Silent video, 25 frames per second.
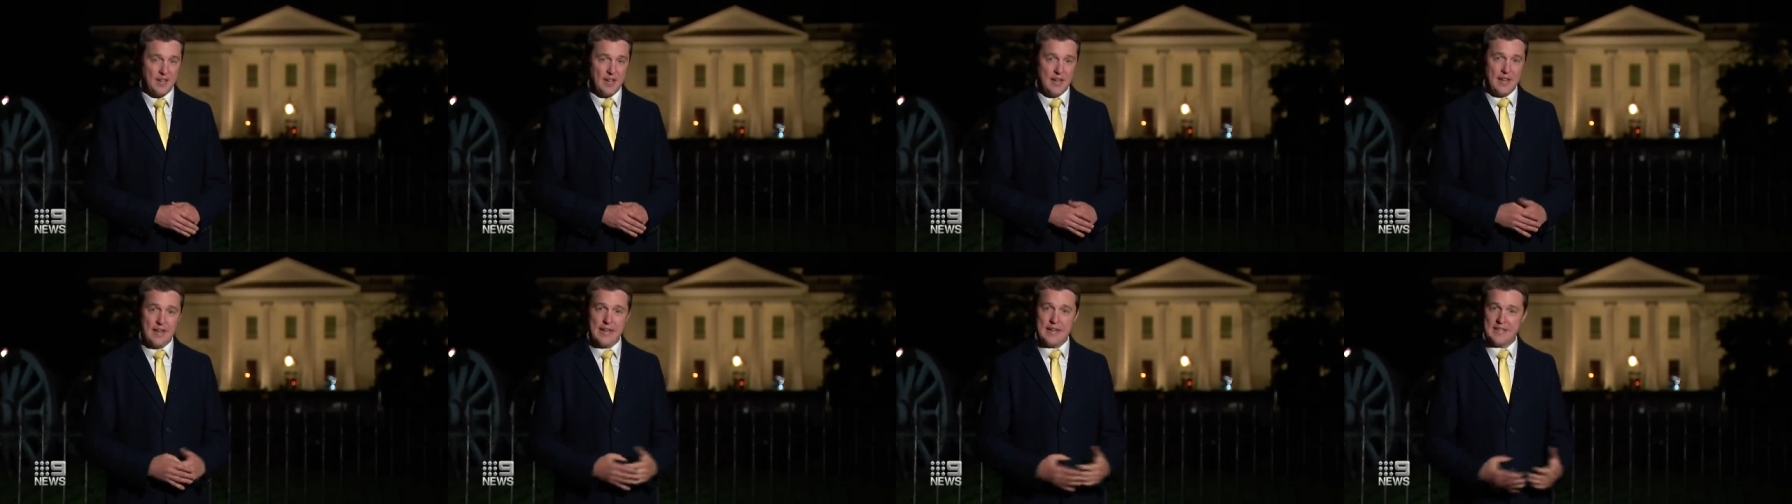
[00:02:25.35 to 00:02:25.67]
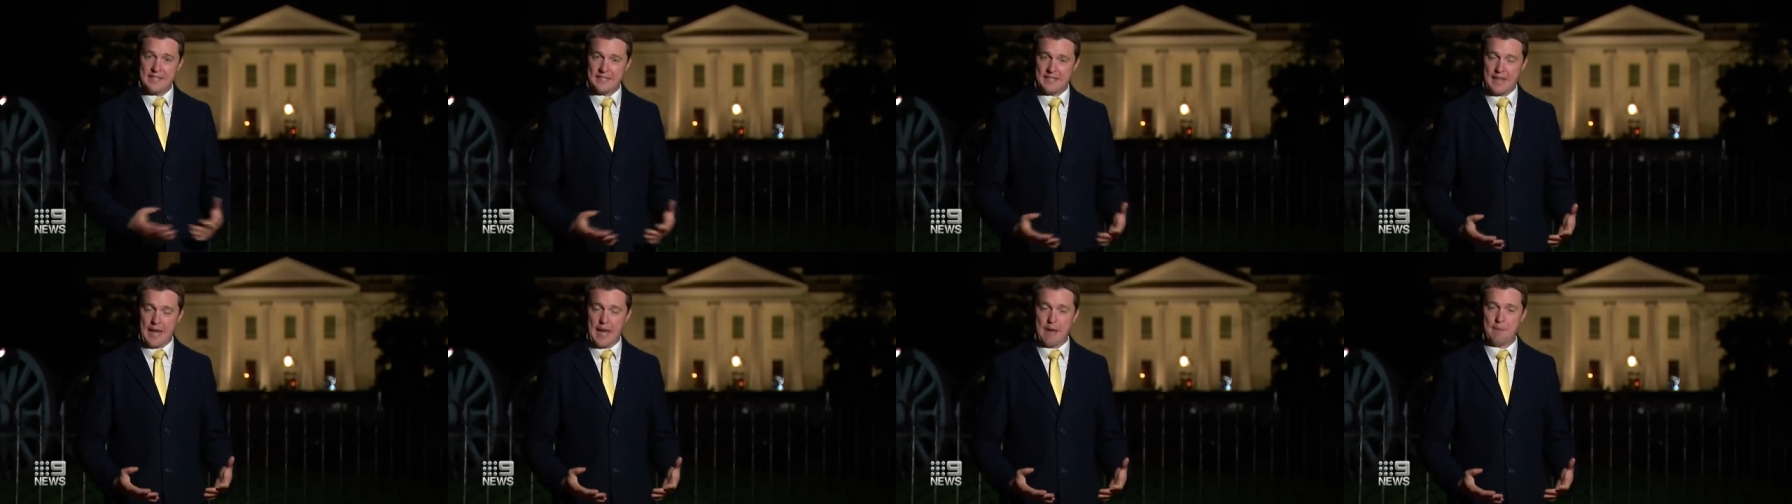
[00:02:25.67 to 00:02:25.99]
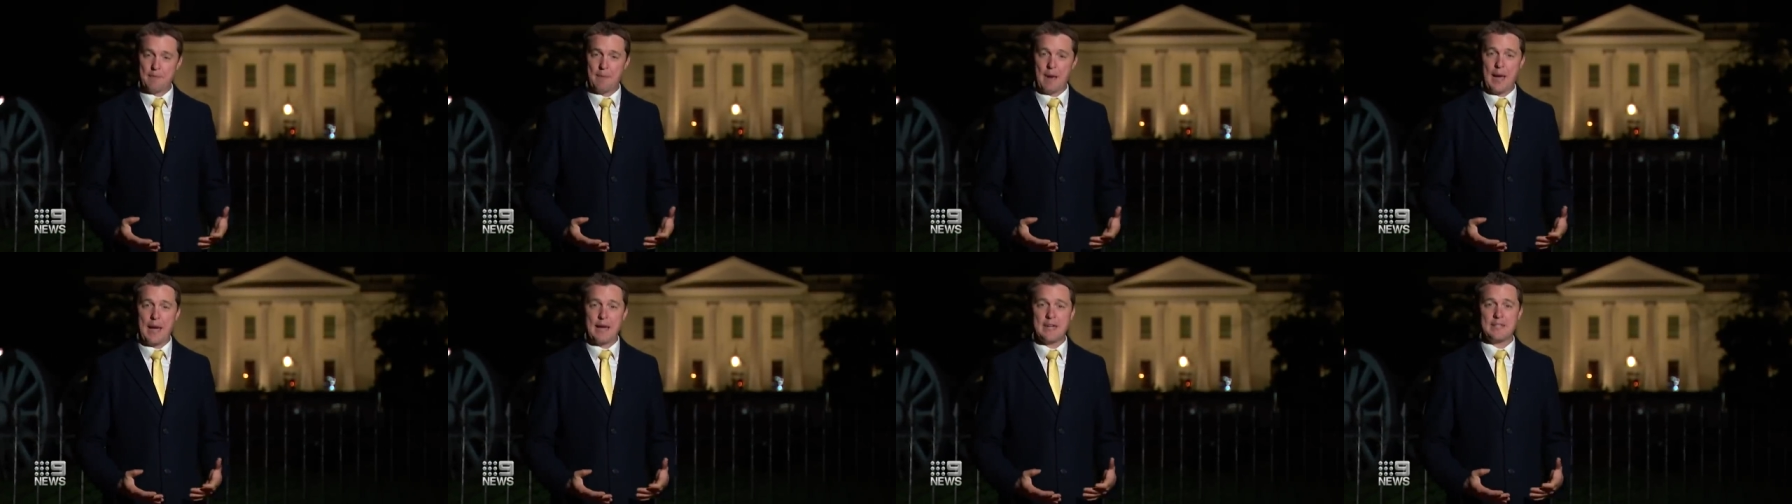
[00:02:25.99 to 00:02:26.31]
His
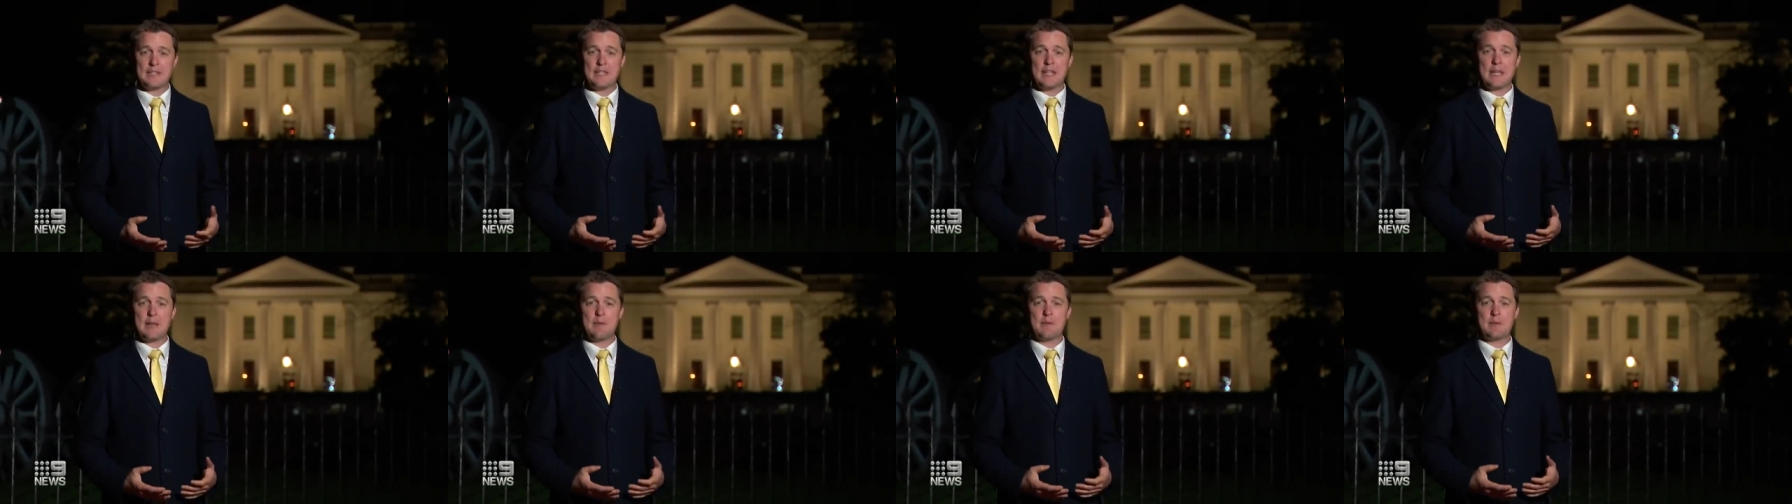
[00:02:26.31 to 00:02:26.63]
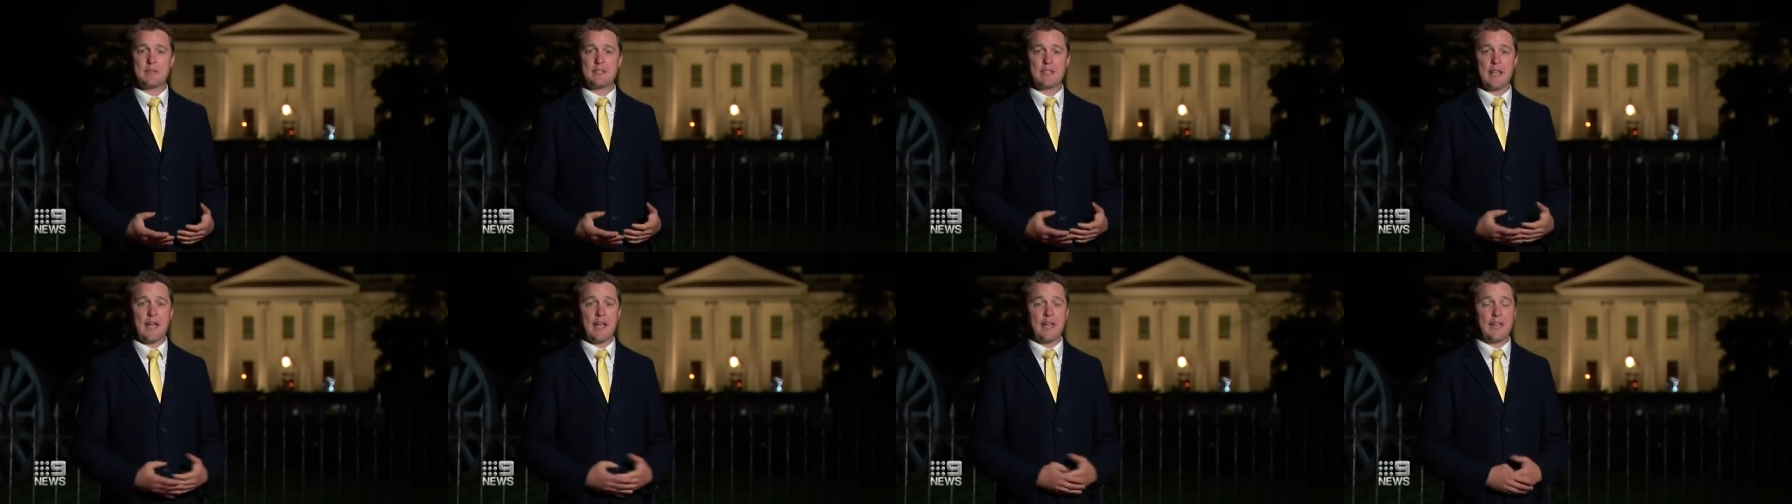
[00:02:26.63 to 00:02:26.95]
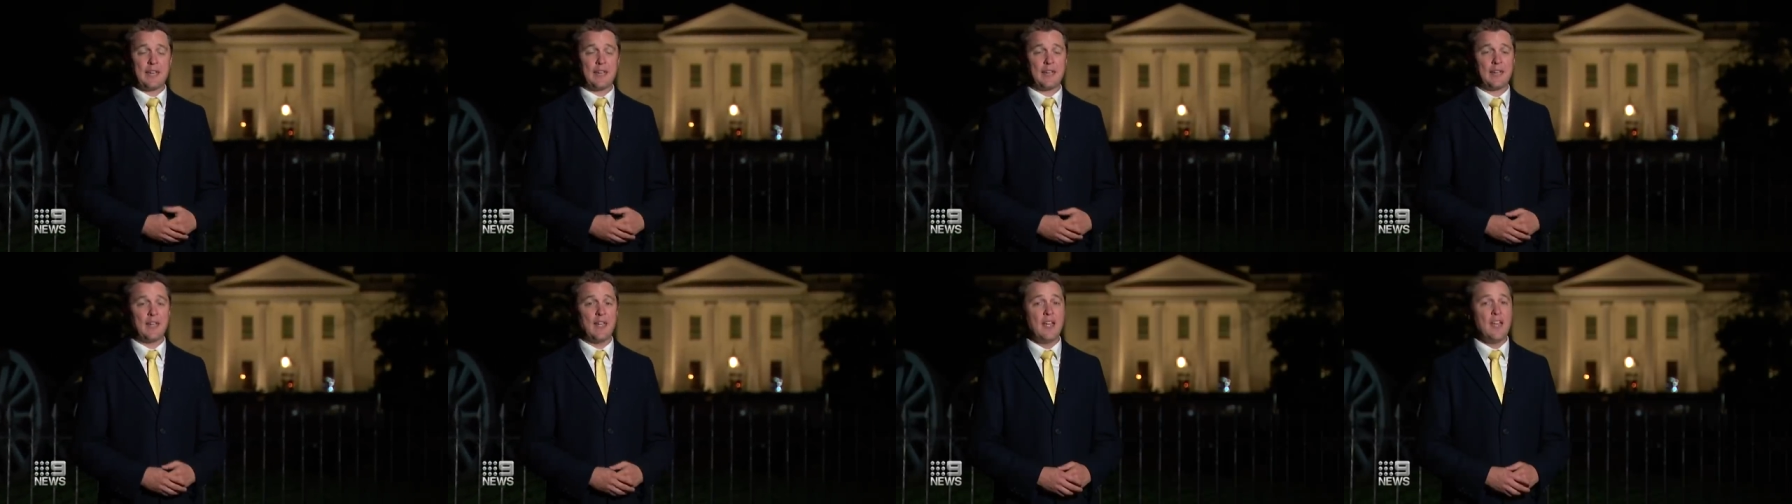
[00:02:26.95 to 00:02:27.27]
campaign team
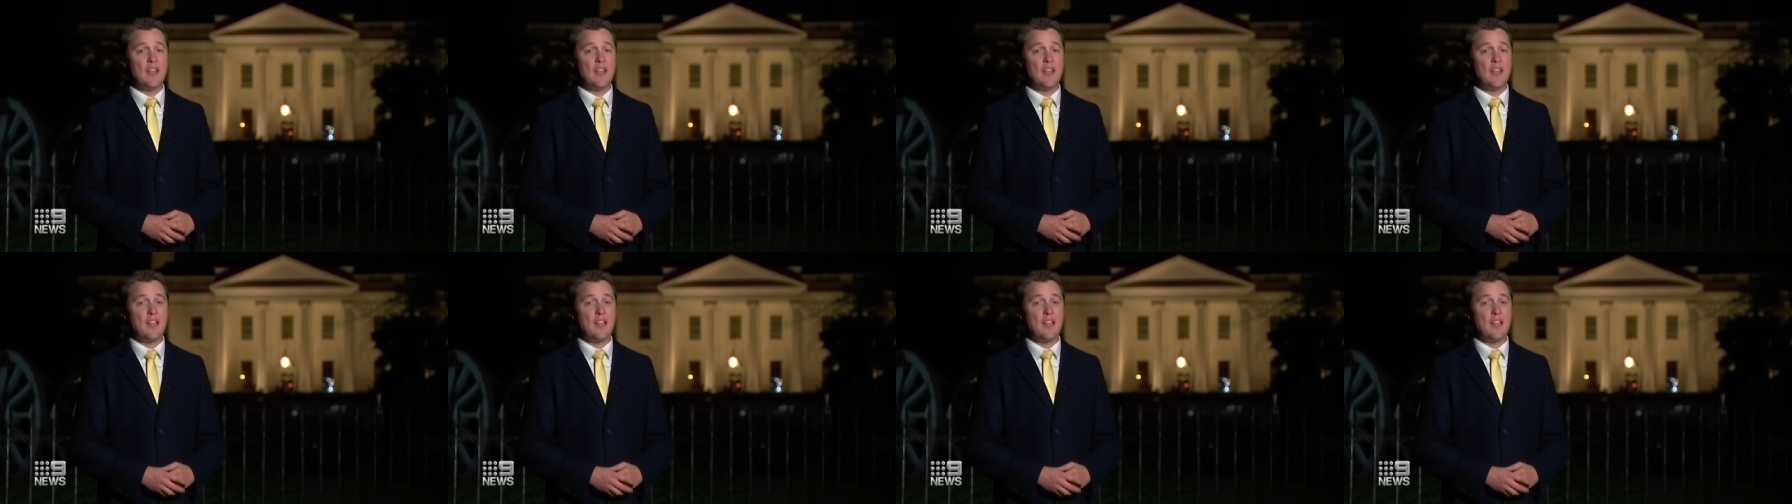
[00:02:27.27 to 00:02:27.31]
saying